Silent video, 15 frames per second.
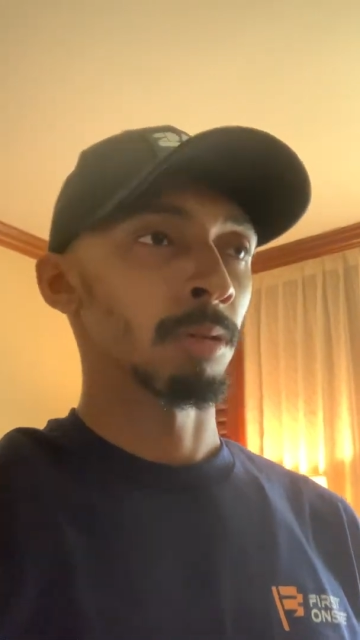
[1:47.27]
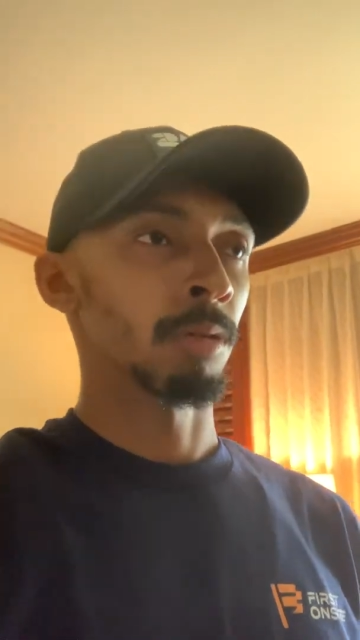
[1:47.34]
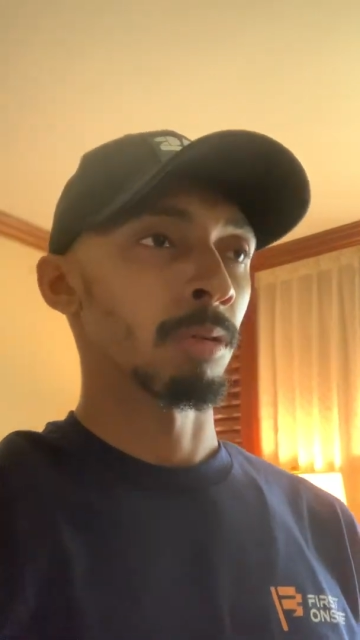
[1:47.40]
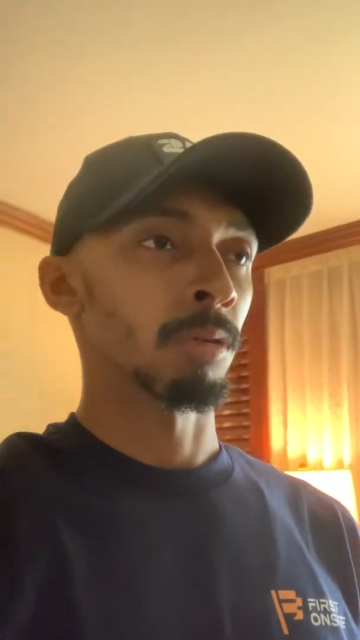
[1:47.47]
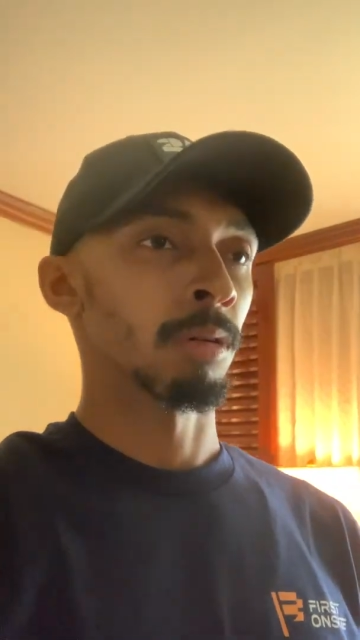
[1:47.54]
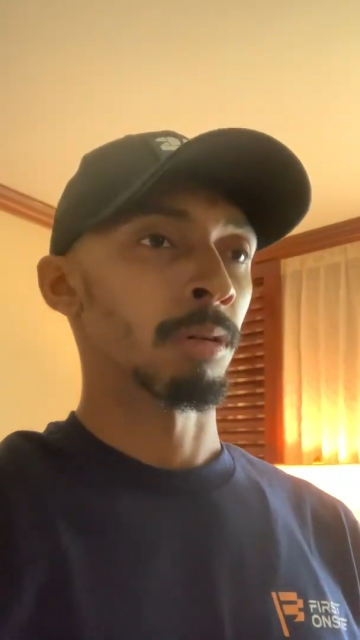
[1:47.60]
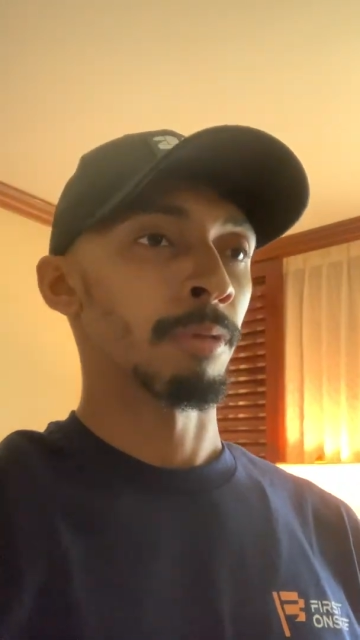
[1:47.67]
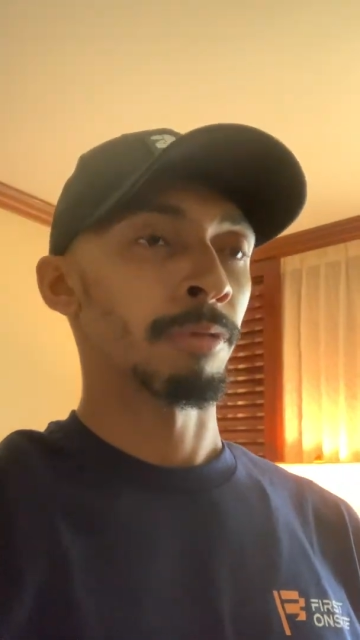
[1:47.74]

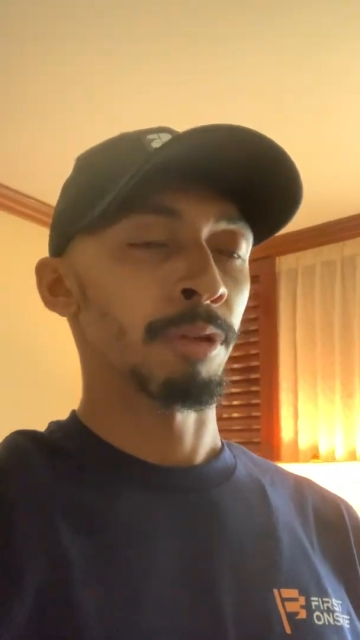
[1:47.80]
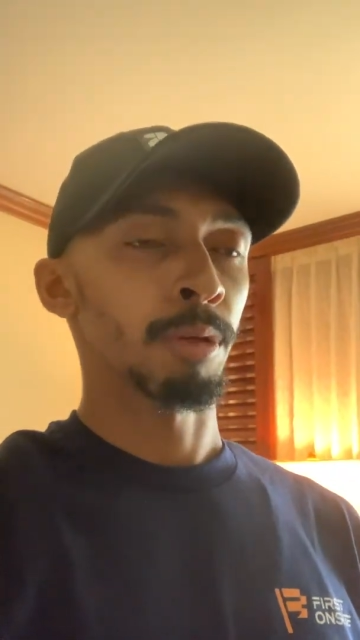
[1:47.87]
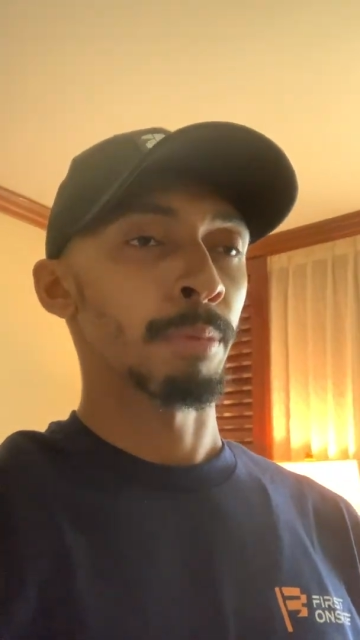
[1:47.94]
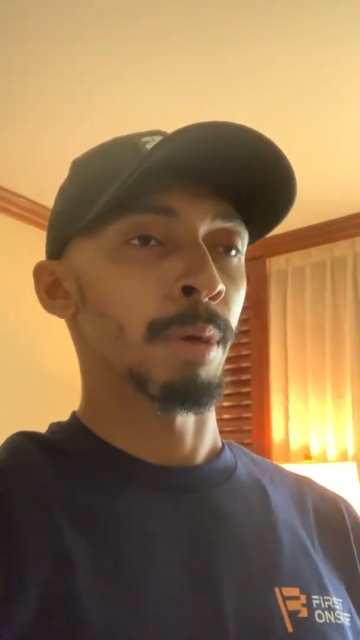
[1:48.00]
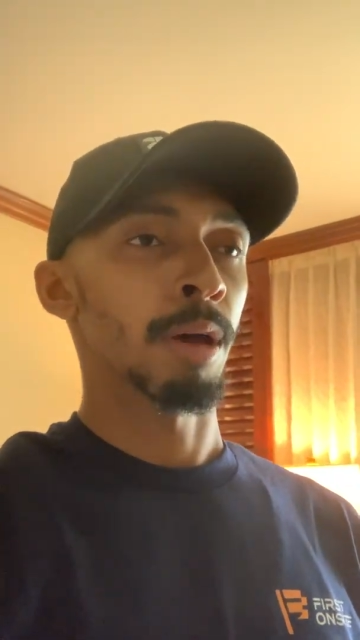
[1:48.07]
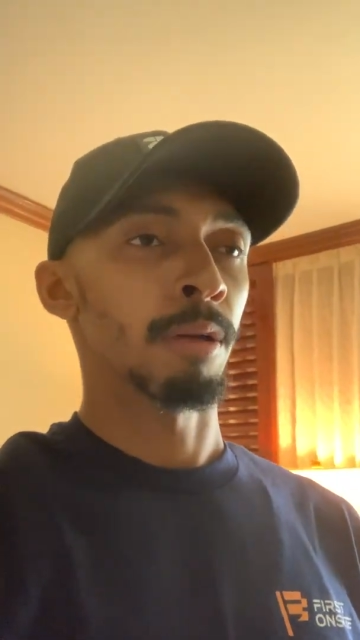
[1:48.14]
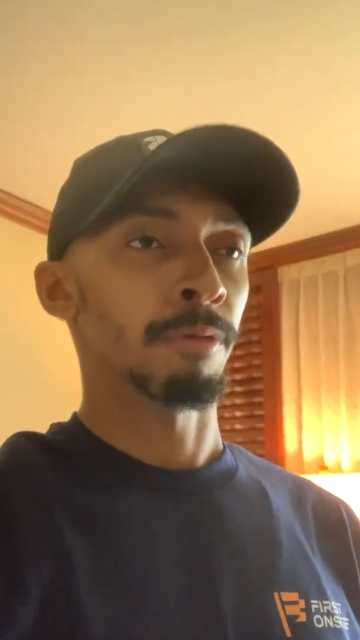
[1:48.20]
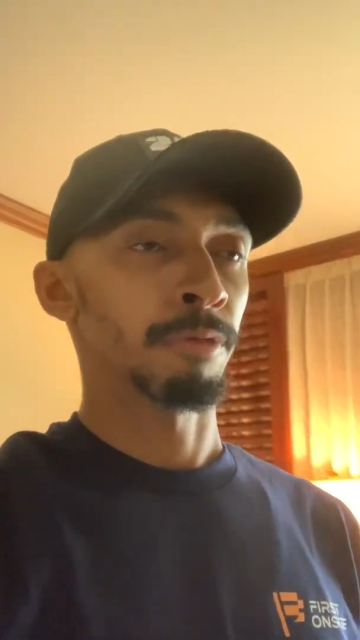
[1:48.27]
or
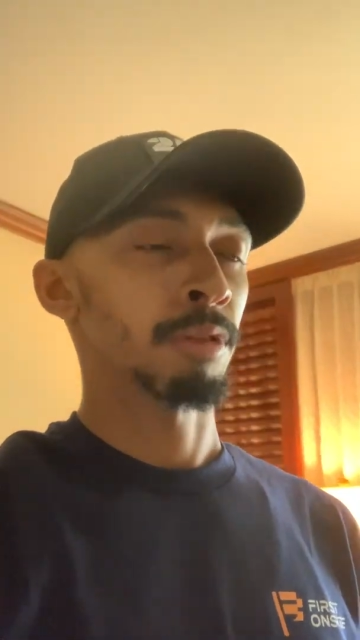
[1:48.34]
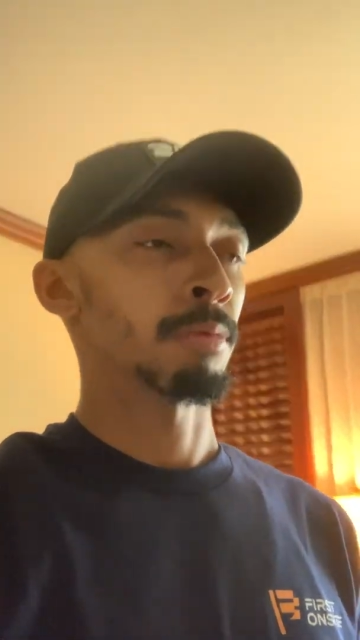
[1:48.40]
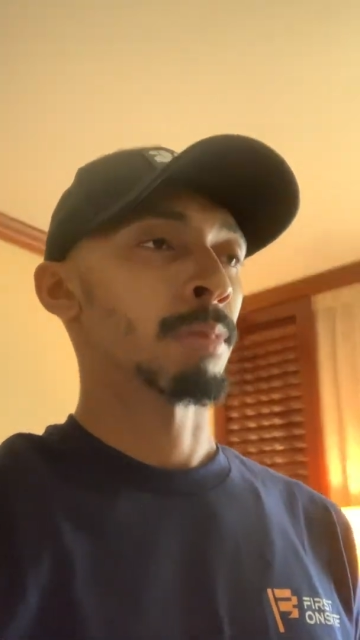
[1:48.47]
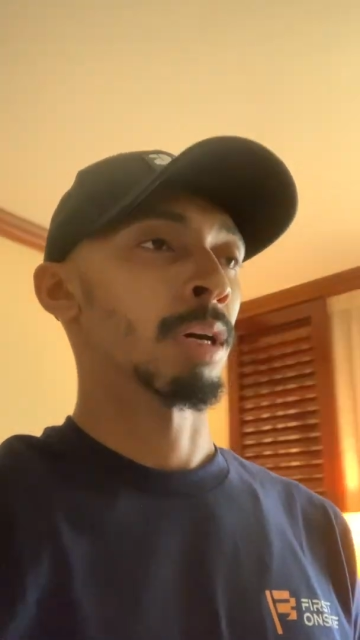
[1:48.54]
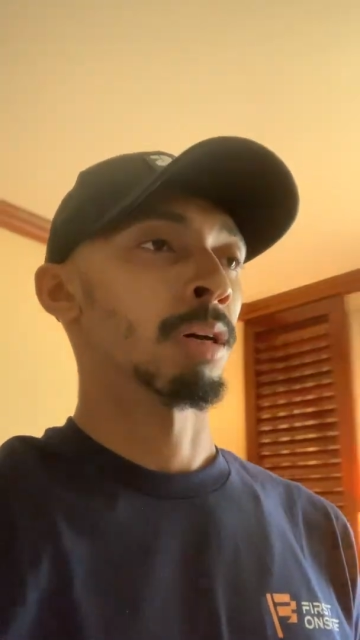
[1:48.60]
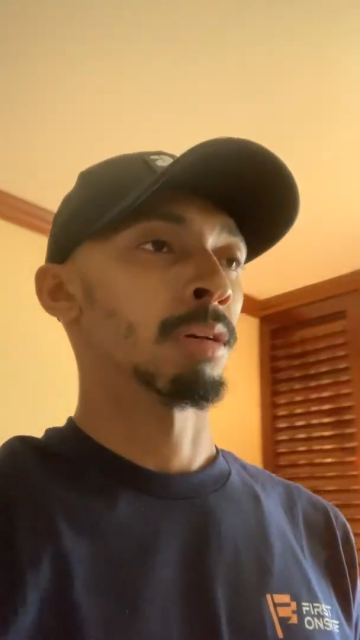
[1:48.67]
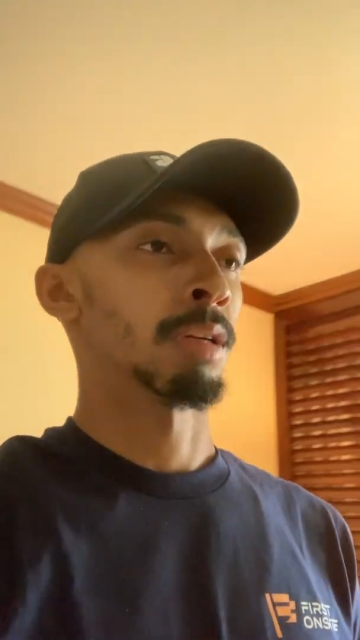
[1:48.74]
female and female.